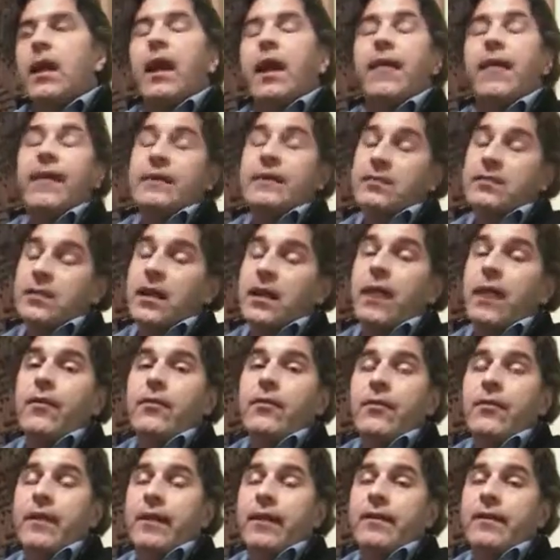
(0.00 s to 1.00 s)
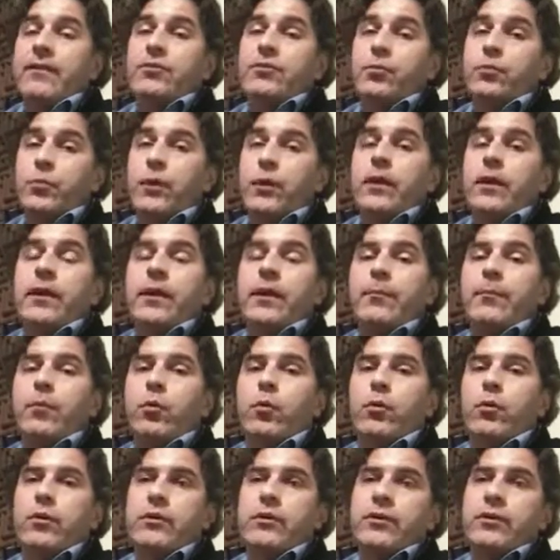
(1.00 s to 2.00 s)
and that's another thing that's really
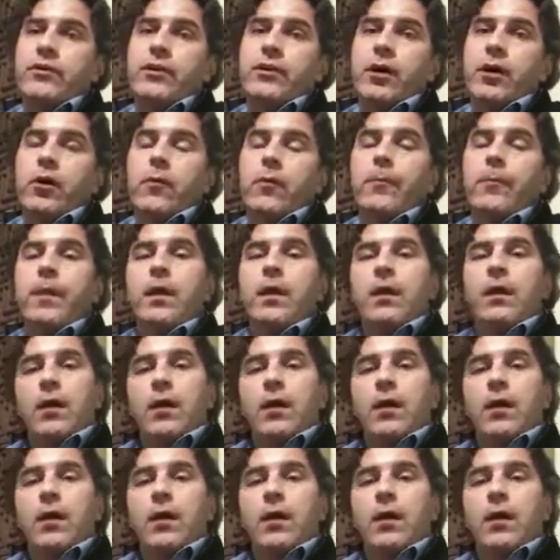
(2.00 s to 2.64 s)
important to know.